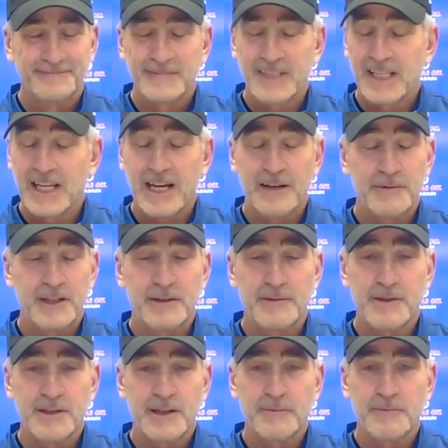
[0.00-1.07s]
Yeah, it
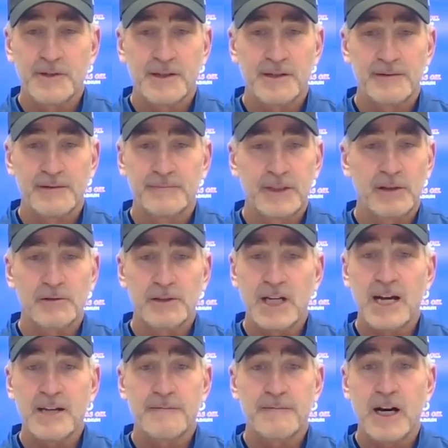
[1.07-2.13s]
was, it was, you know,
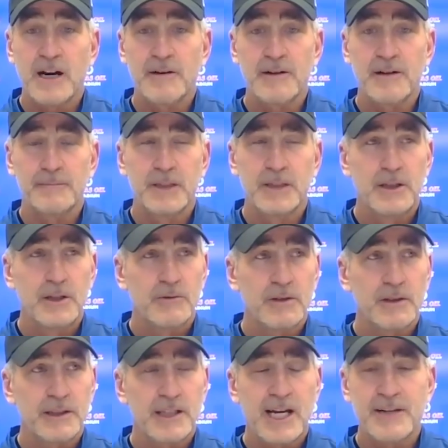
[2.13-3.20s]
guys fired up,
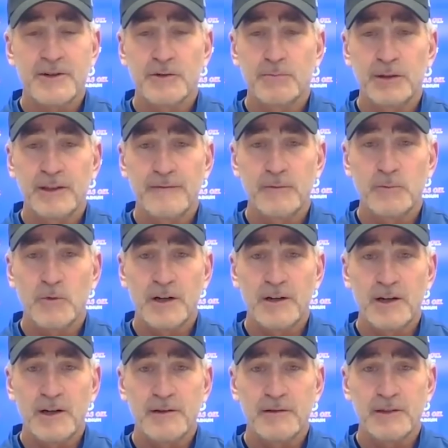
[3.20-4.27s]
really guys who believe in one
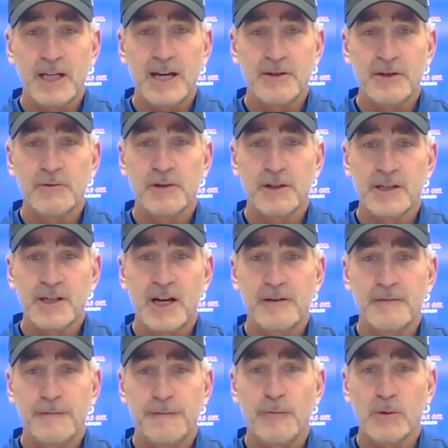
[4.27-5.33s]
another, guys who are
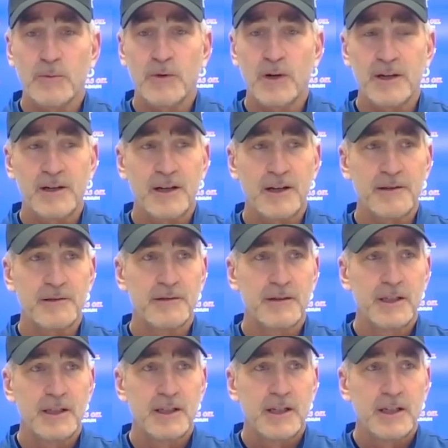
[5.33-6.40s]
excited for one another,
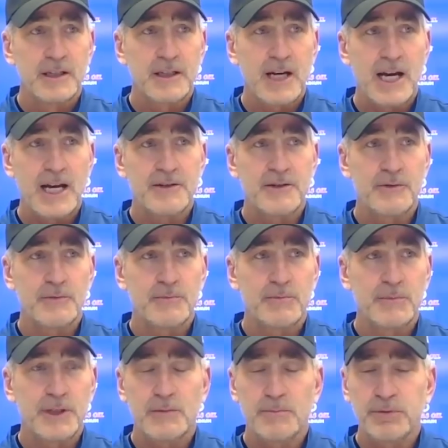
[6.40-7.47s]
guys who,
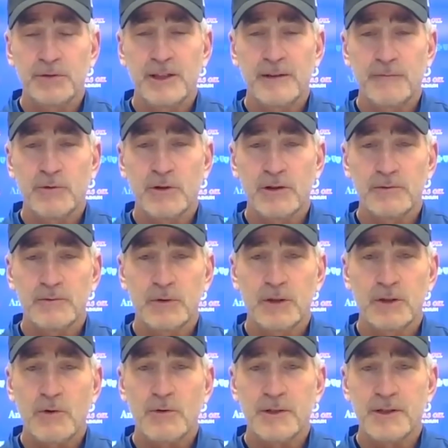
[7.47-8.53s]
you know, believe we're, we're
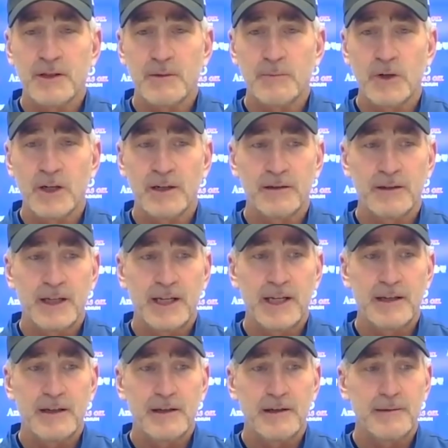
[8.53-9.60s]
going somewhere
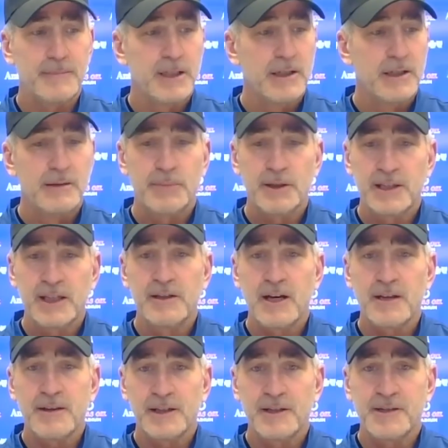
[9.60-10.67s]
and, um, but that
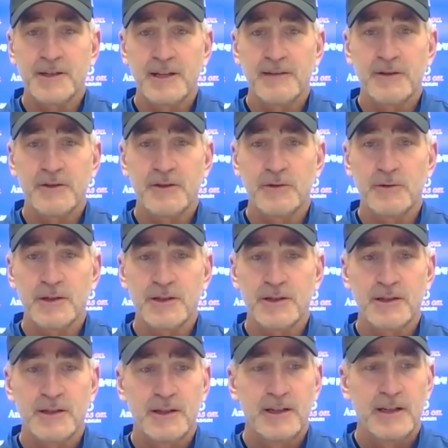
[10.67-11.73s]
nothing is given to
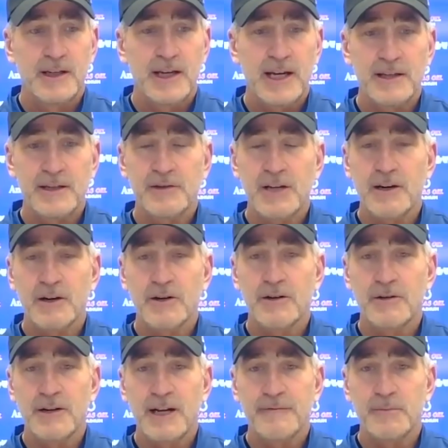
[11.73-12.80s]
us and you got to
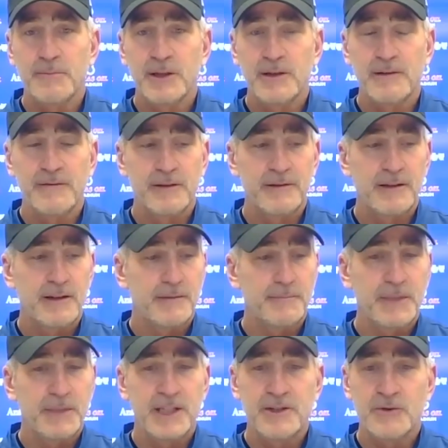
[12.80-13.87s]
earn every bit of it
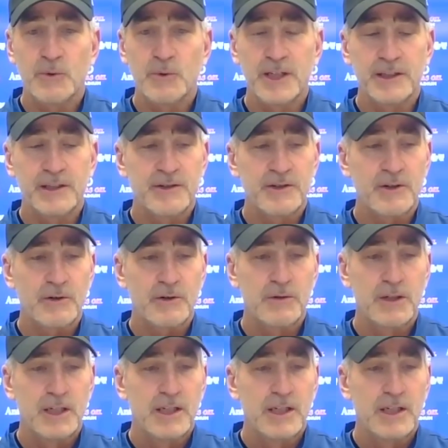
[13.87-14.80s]
um, each week. So,